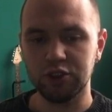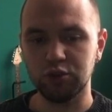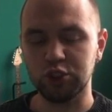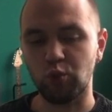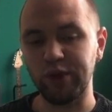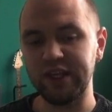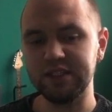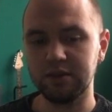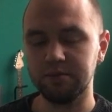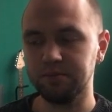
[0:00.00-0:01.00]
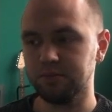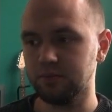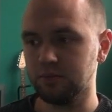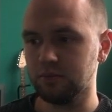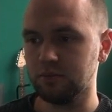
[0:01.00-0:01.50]
should squeeze
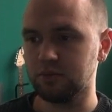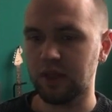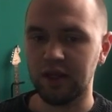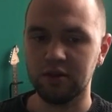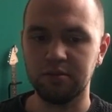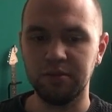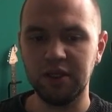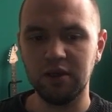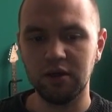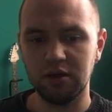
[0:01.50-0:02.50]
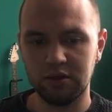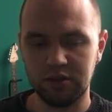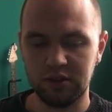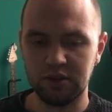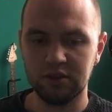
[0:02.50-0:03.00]
and be
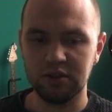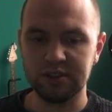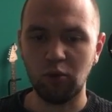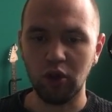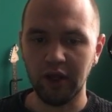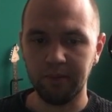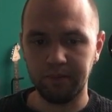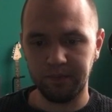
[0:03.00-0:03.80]
smaller.